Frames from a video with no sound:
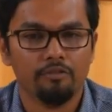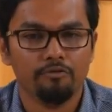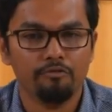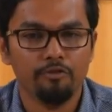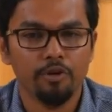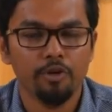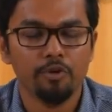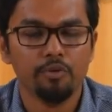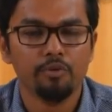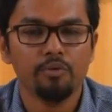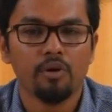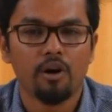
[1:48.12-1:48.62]

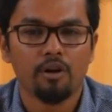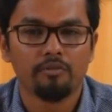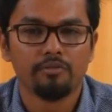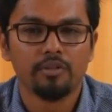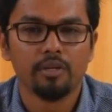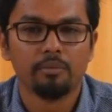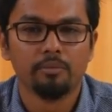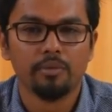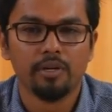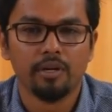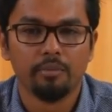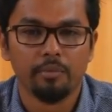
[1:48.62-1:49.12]
view of
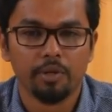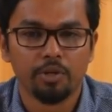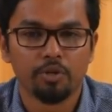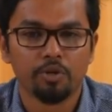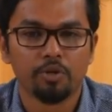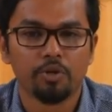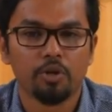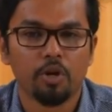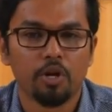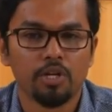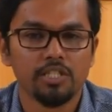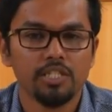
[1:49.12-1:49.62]
the
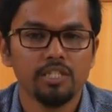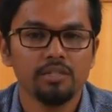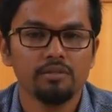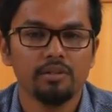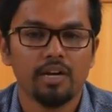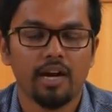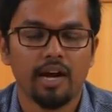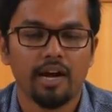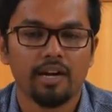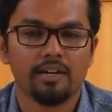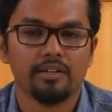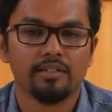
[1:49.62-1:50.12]
methodology
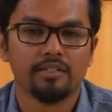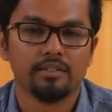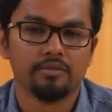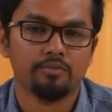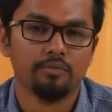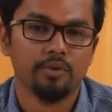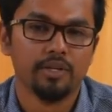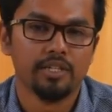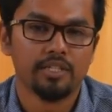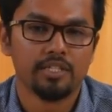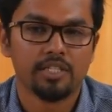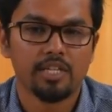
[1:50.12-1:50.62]
and
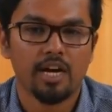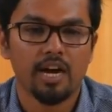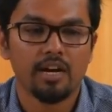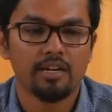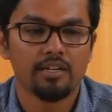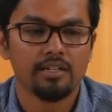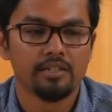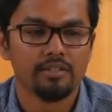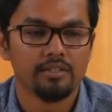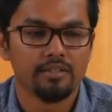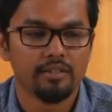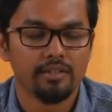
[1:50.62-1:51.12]
we will
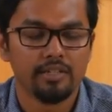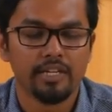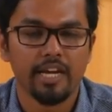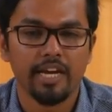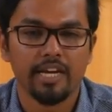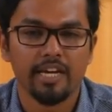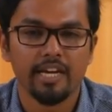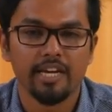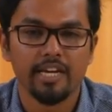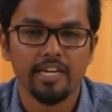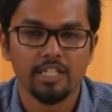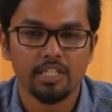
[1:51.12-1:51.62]
start
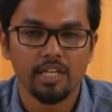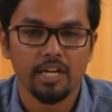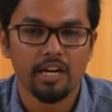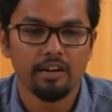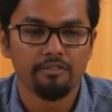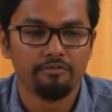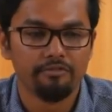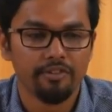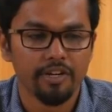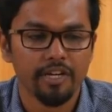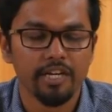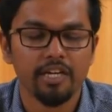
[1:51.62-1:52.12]
taking each and
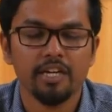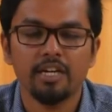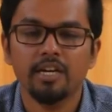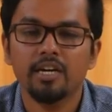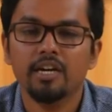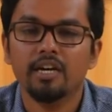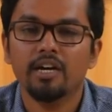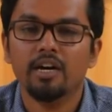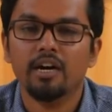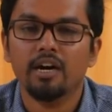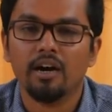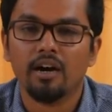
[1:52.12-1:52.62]
every
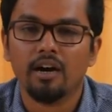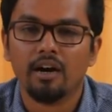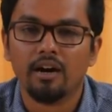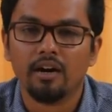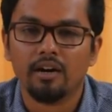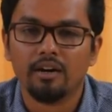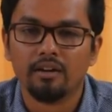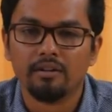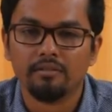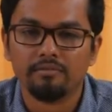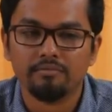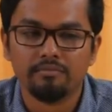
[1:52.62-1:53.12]

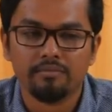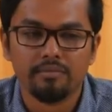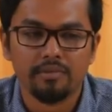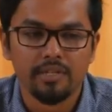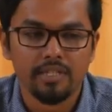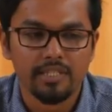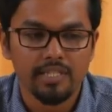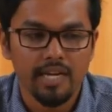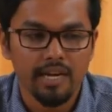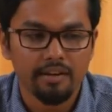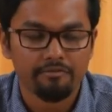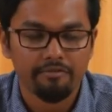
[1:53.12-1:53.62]

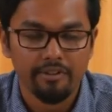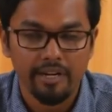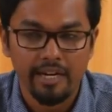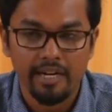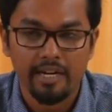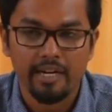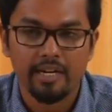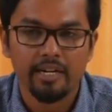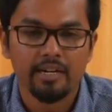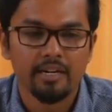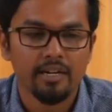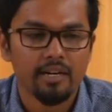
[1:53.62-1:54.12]
design
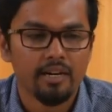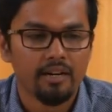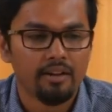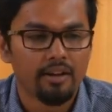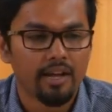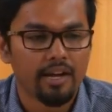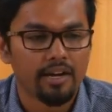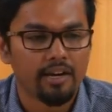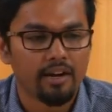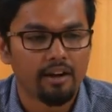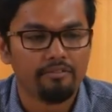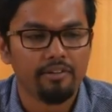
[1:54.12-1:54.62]
field
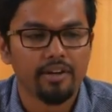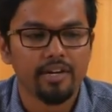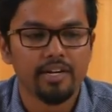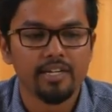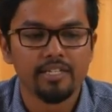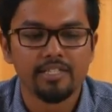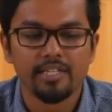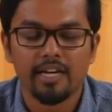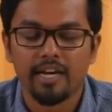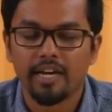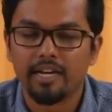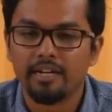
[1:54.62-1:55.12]
like graphic
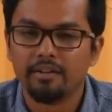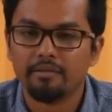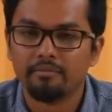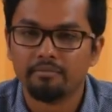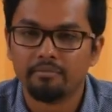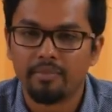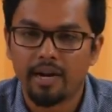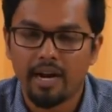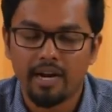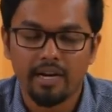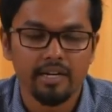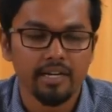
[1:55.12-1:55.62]
design,
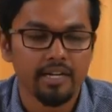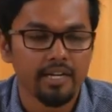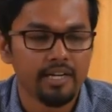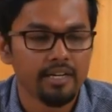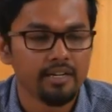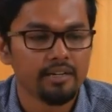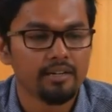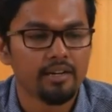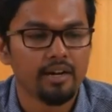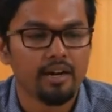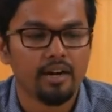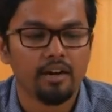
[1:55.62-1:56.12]

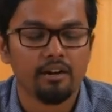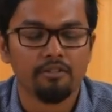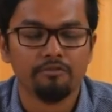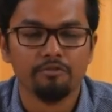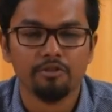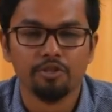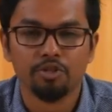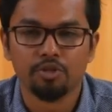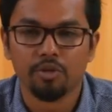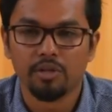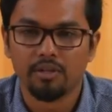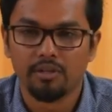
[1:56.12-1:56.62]
branding,
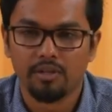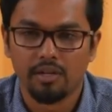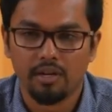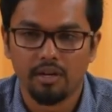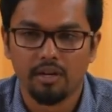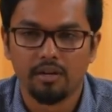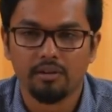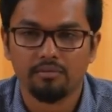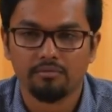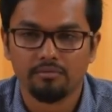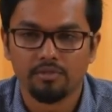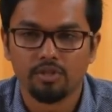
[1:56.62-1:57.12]
visual
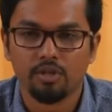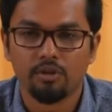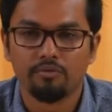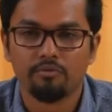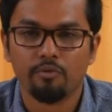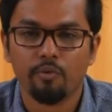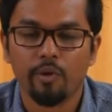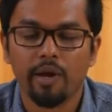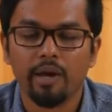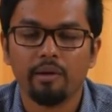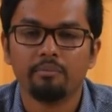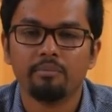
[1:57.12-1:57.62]
um,
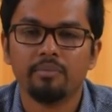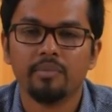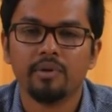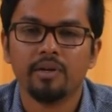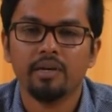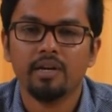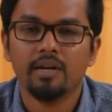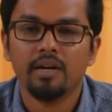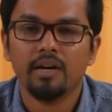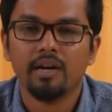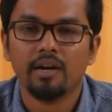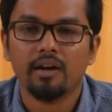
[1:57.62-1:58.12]
software,
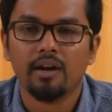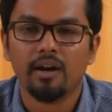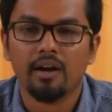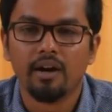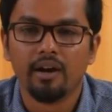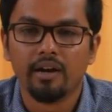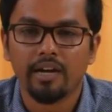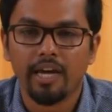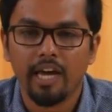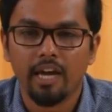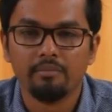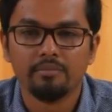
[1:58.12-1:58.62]

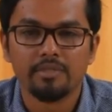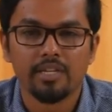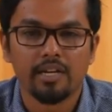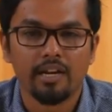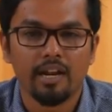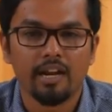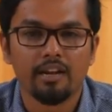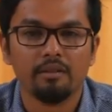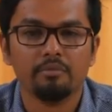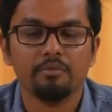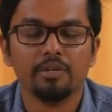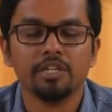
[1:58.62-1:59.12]
uh, games
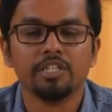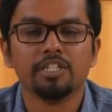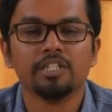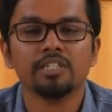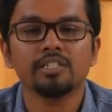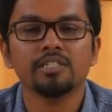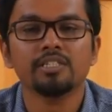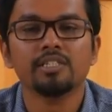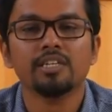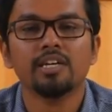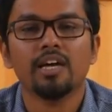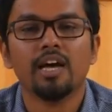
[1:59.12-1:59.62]
and
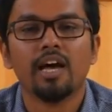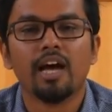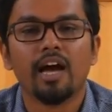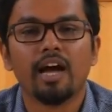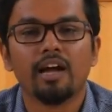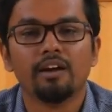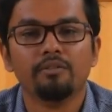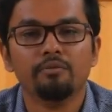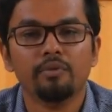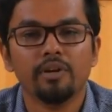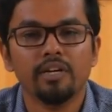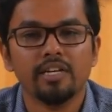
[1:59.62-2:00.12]
animations
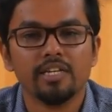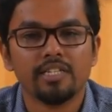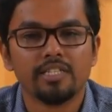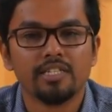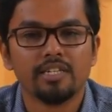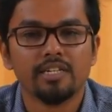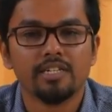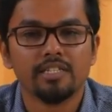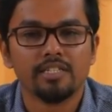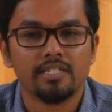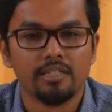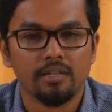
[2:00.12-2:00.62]
and we will
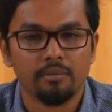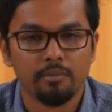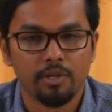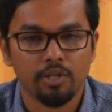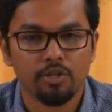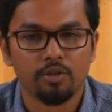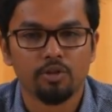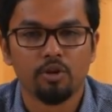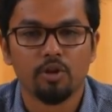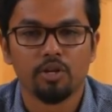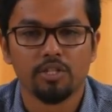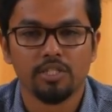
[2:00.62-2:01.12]
discuss the
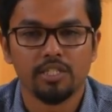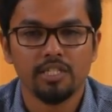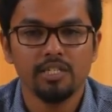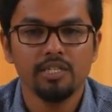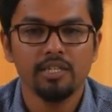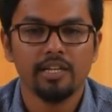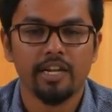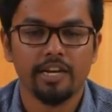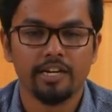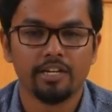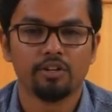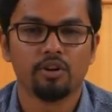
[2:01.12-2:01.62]
methodology
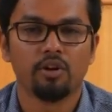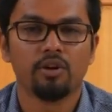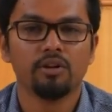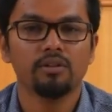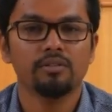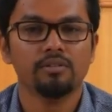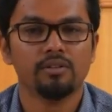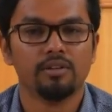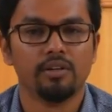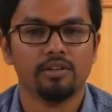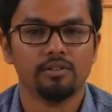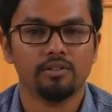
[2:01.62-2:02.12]
later
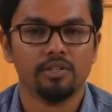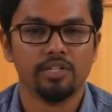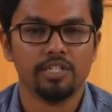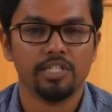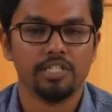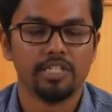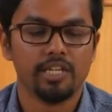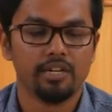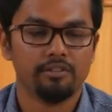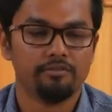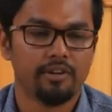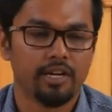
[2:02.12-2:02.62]
on in the
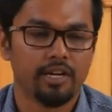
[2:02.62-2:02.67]
detailed